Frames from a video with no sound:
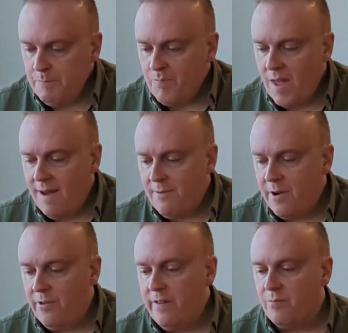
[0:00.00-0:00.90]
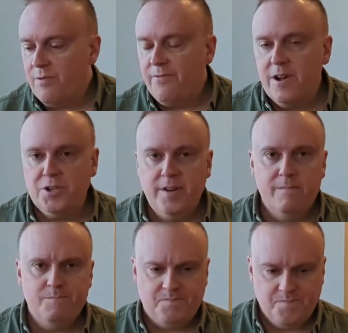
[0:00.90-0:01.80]
Yeah, very crisp,
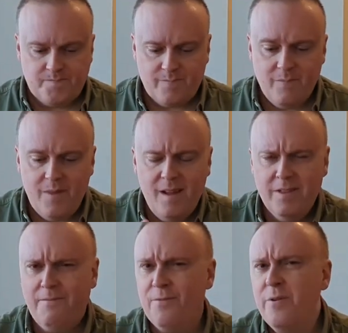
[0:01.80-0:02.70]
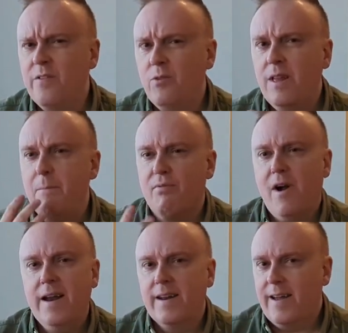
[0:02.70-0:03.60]
refreshing. The fruit is really
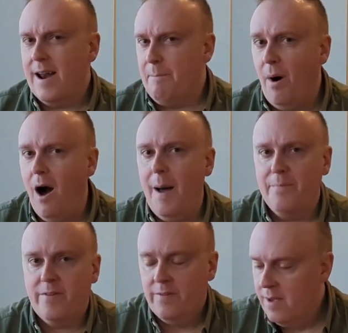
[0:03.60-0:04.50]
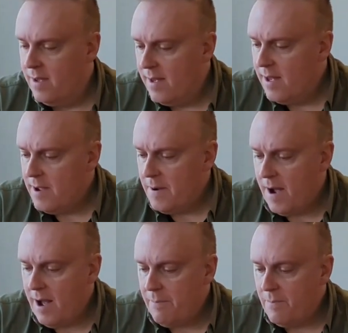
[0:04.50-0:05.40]
bright and it kind of pops
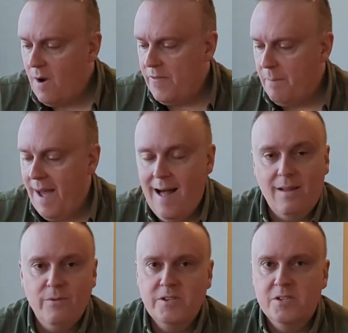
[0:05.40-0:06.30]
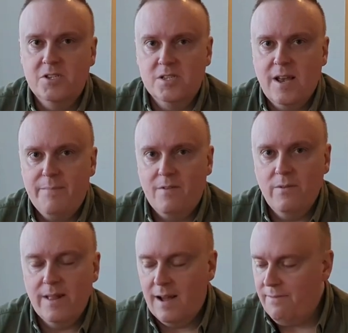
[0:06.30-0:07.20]
on the palate, which is just
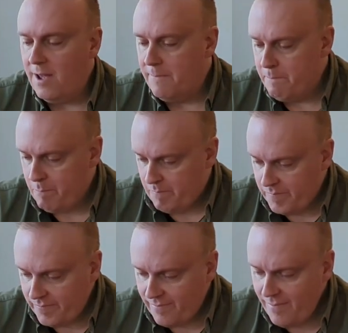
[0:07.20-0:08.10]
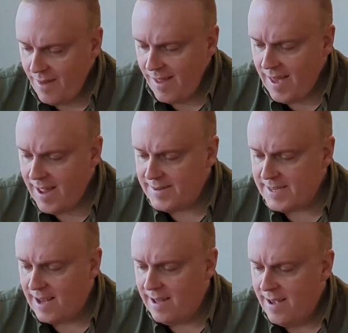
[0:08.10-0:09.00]
absolutely lovely. And
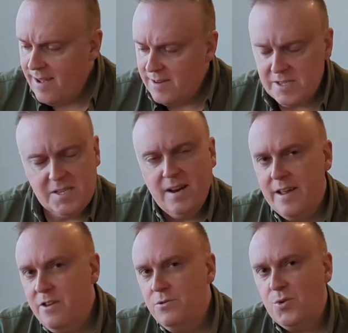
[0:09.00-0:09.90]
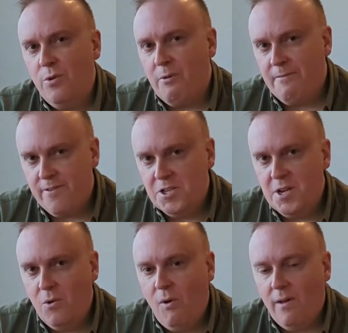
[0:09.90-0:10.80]
just an unusual,
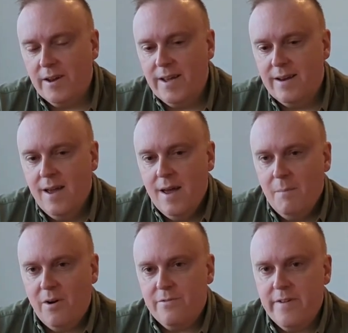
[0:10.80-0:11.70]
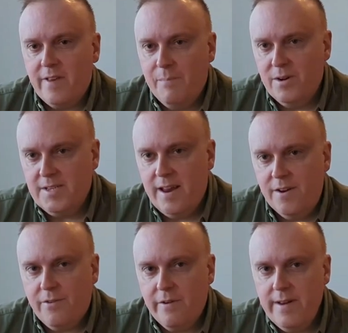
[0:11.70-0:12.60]
refreshing quality. And part of the reason I put 10
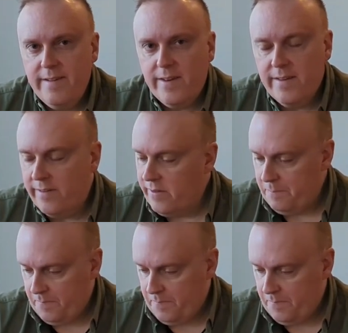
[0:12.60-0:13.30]
degrees is,